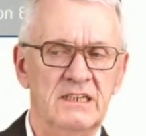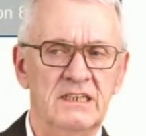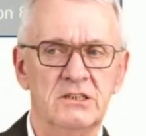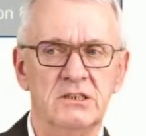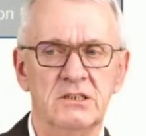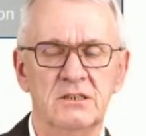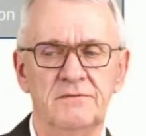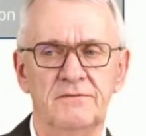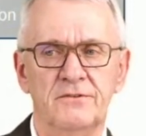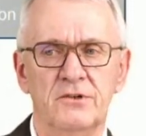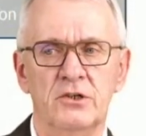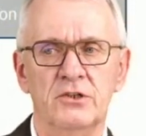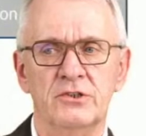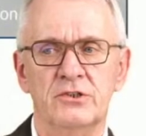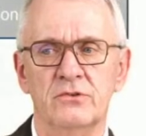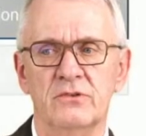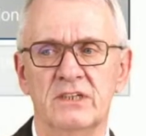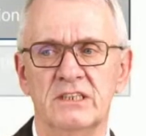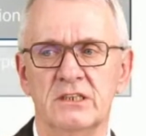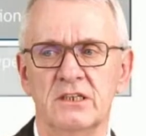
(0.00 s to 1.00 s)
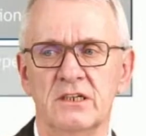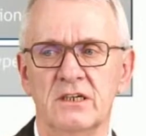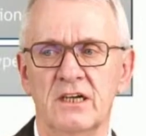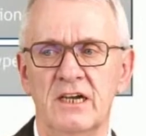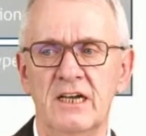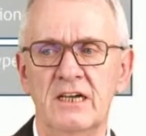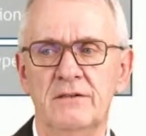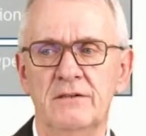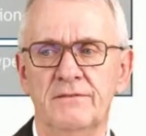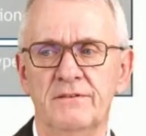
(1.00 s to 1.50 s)
That's referred to as the
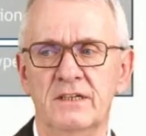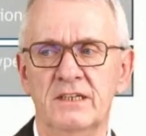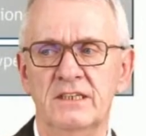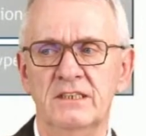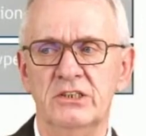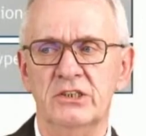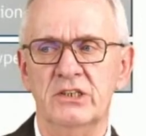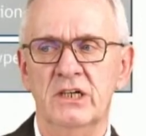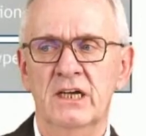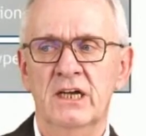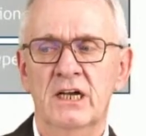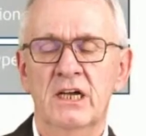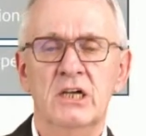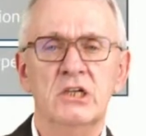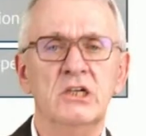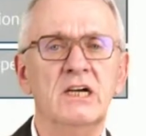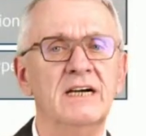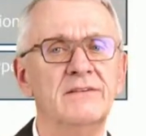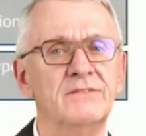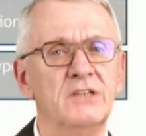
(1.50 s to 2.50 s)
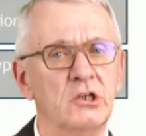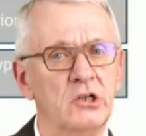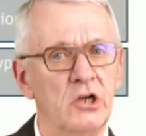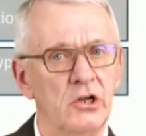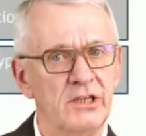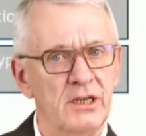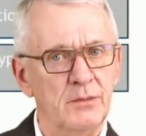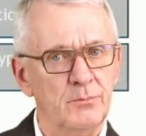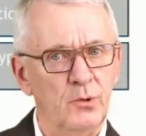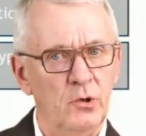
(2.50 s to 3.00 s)
rake face. You have the
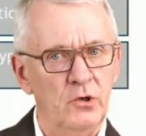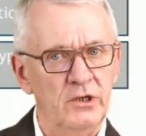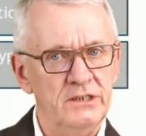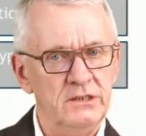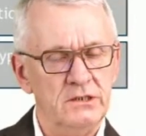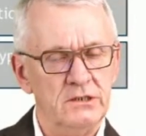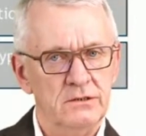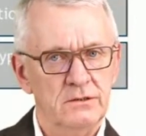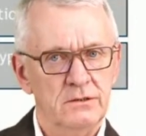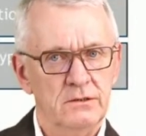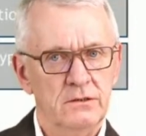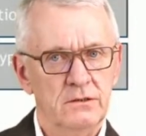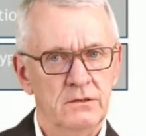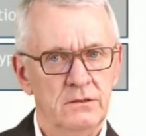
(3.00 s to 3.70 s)
cutting point.